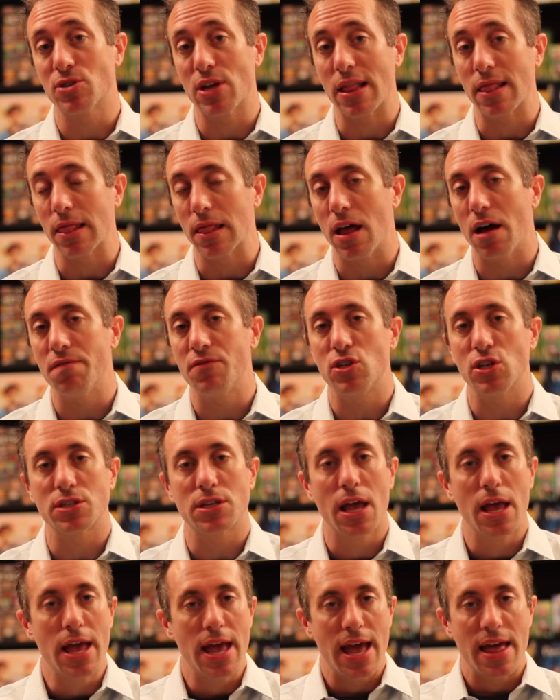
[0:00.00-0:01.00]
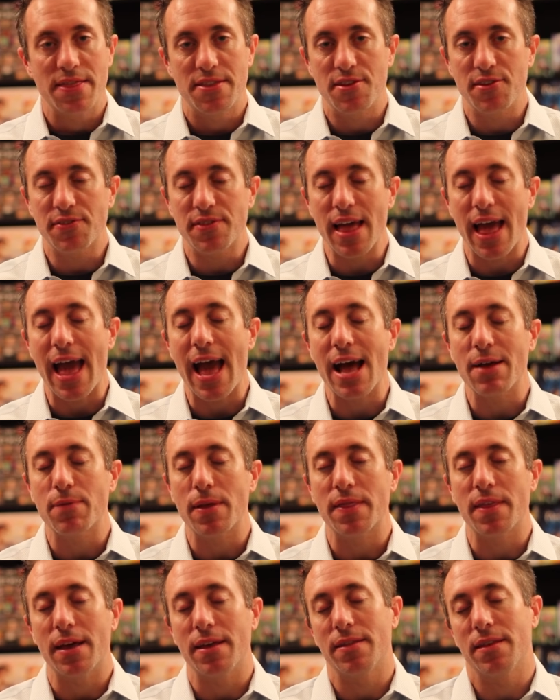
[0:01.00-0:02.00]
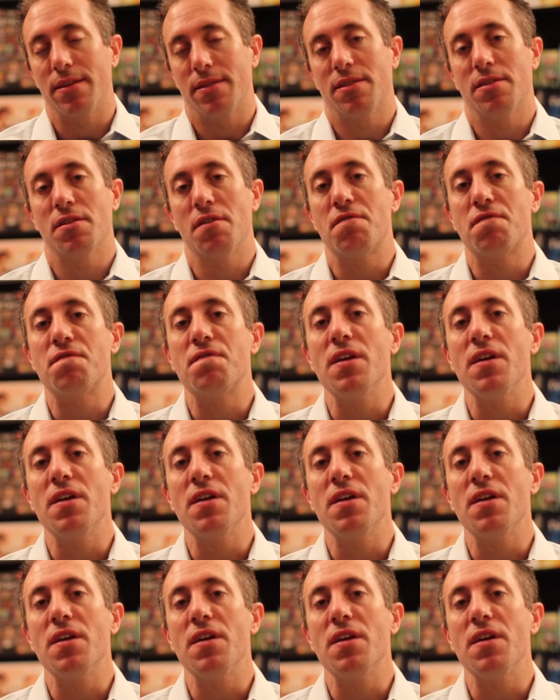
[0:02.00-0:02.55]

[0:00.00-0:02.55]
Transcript: So I love just the